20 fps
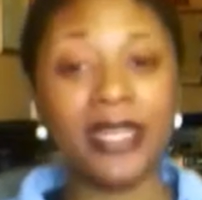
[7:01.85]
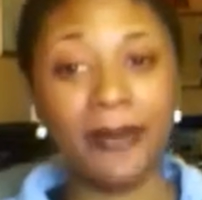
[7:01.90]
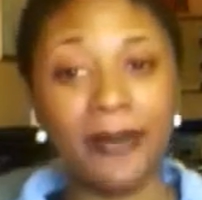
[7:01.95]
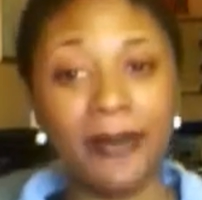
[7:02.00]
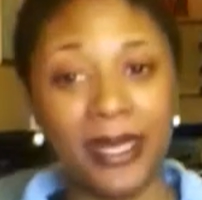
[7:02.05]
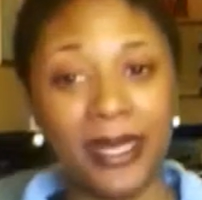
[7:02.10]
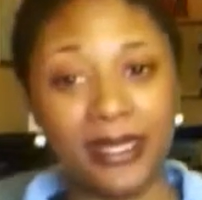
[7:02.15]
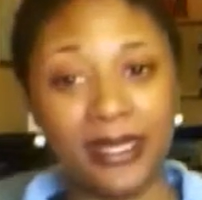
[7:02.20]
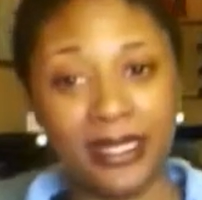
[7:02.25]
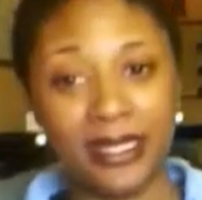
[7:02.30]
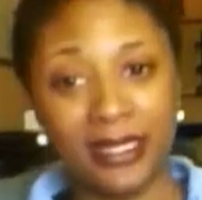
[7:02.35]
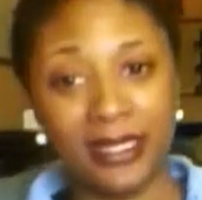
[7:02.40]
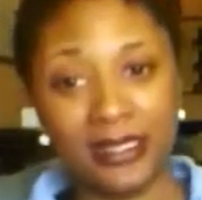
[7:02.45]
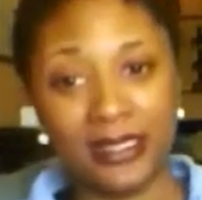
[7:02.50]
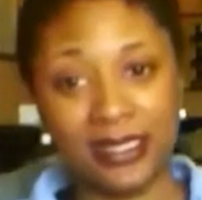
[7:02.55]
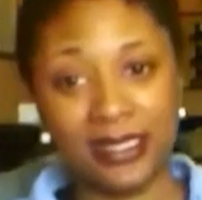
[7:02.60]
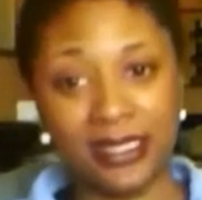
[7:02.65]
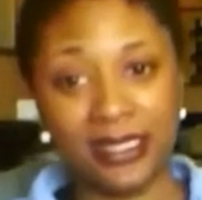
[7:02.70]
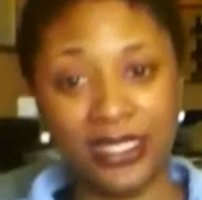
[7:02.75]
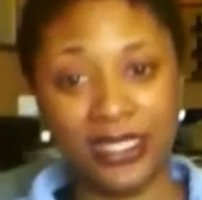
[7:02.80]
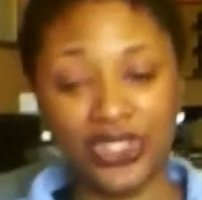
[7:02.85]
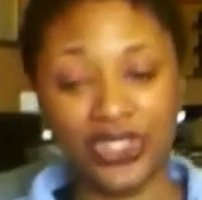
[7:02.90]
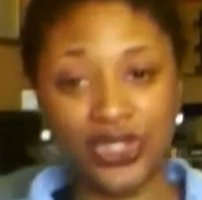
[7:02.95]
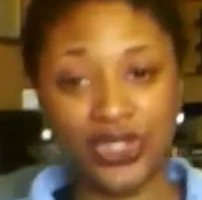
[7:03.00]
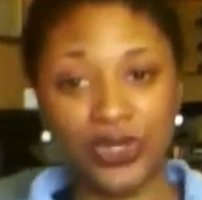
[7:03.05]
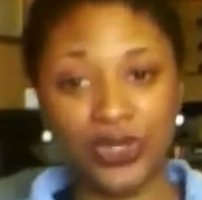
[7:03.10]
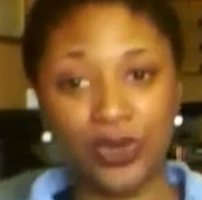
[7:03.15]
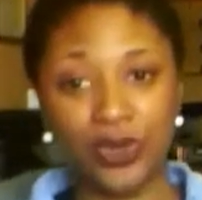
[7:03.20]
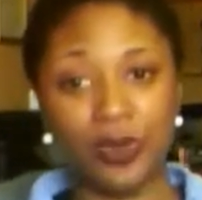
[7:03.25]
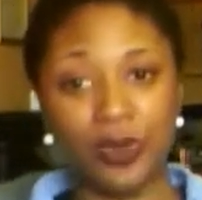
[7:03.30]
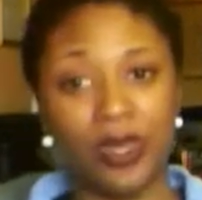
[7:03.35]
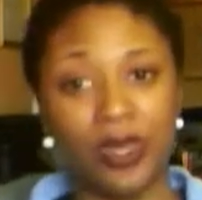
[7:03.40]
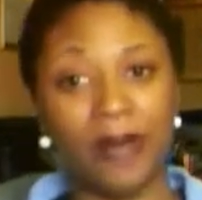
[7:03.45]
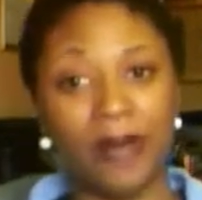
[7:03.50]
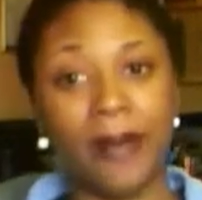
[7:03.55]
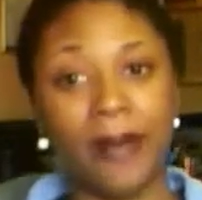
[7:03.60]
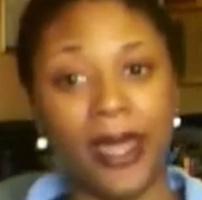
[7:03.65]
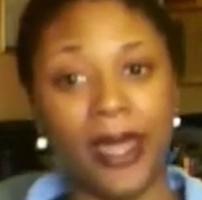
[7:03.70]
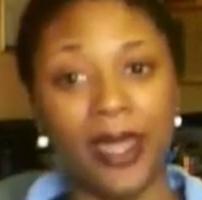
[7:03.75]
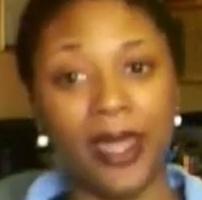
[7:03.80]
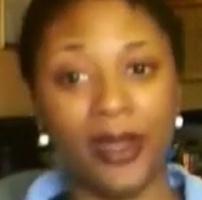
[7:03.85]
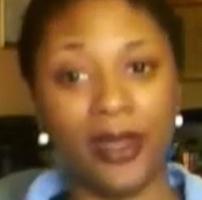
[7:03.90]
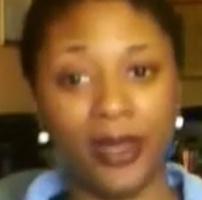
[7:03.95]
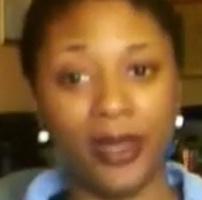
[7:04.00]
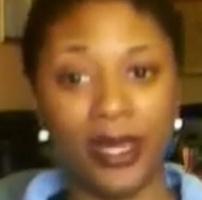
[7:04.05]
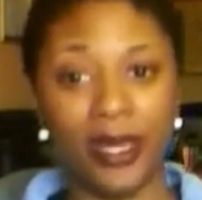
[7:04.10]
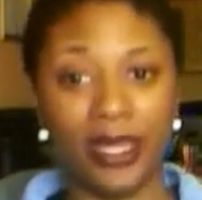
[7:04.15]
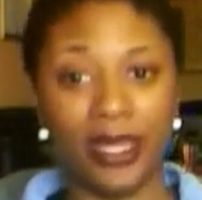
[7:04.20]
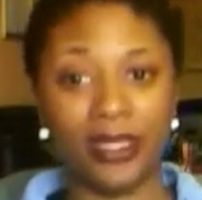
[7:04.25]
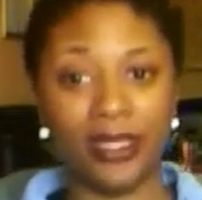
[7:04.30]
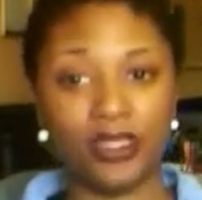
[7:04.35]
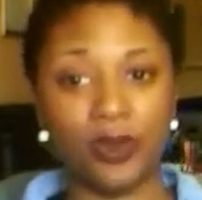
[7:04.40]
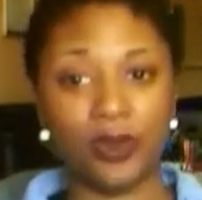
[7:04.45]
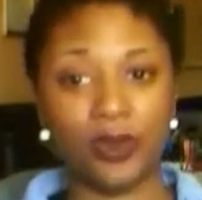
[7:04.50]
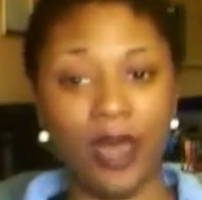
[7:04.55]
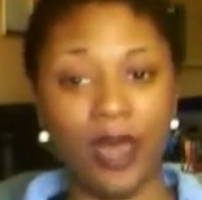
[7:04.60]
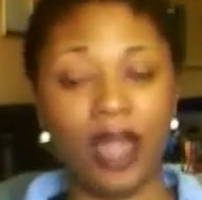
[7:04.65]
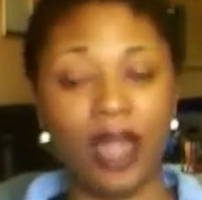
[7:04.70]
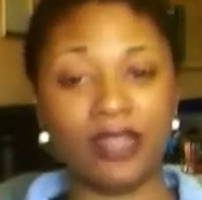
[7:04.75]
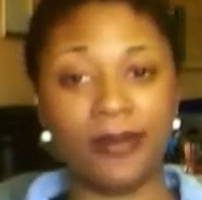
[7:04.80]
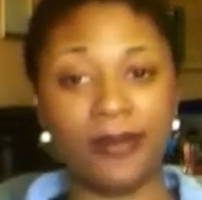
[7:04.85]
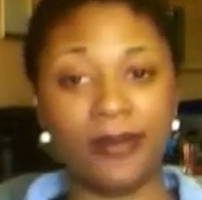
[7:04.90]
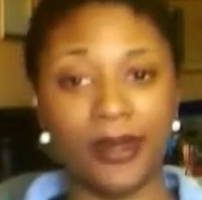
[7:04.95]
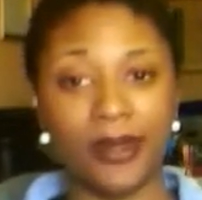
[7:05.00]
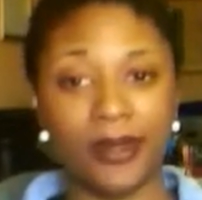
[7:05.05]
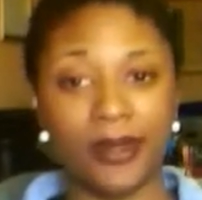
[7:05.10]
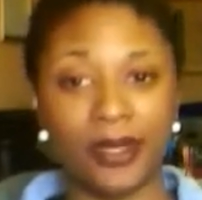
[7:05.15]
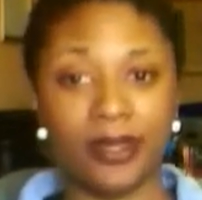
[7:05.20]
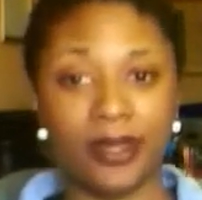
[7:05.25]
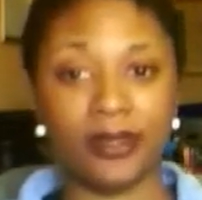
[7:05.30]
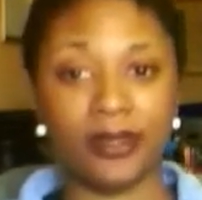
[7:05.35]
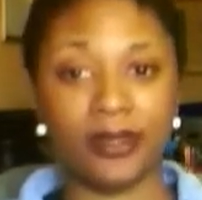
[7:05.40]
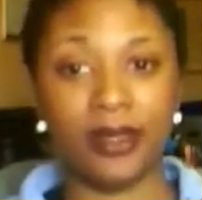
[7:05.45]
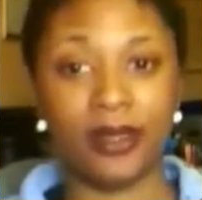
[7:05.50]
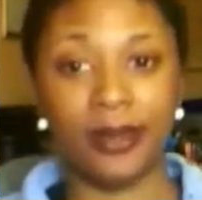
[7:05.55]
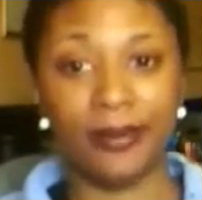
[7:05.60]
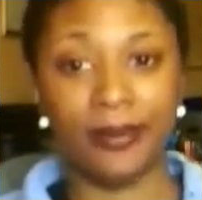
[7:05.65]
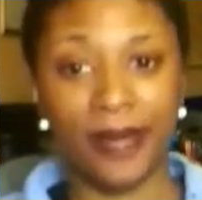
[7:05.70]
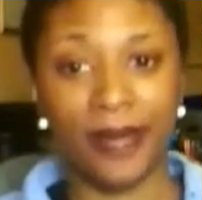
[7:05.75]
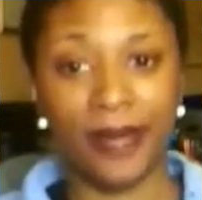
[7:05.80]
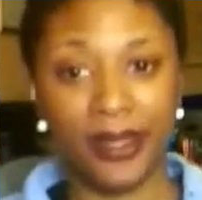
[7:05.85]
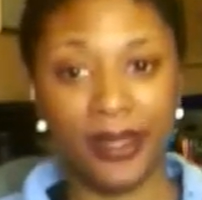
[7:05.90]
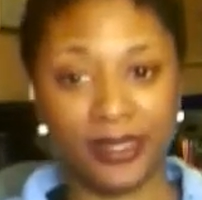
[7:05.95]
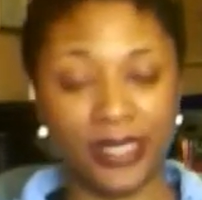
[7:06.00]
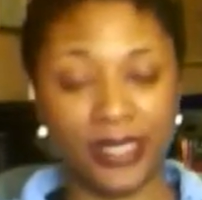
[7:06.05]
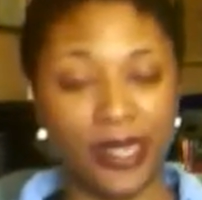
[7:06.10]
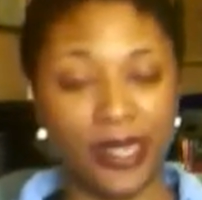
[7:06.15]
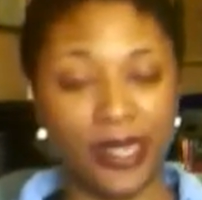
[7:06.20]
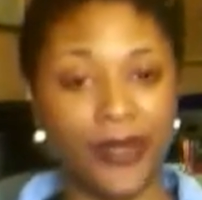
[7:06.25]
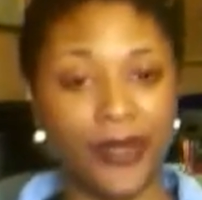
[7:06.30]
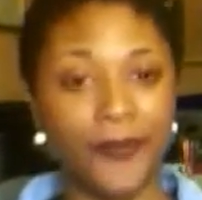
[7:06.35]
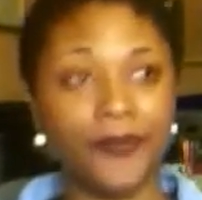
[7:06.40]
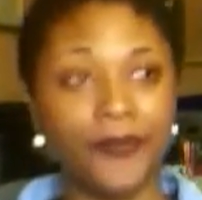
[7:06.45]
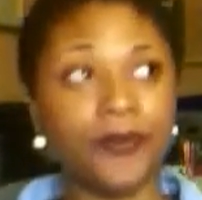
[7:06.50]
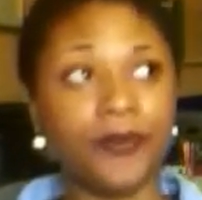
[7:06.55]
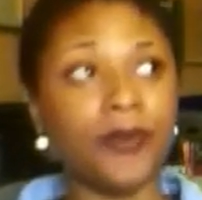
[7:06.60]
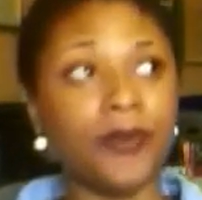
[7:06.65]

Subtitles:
up making the decision to get my hair cut into a Halle Berry hairstyle.